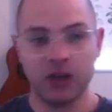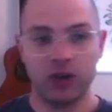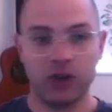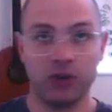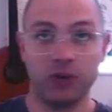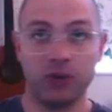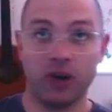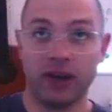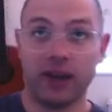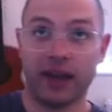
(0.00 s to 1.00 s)

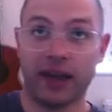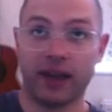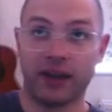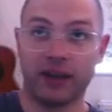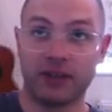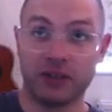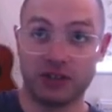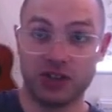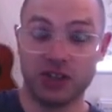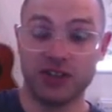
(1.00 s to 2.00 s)
because
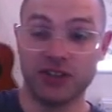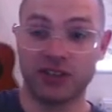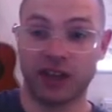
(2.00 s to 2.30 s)
Jesus,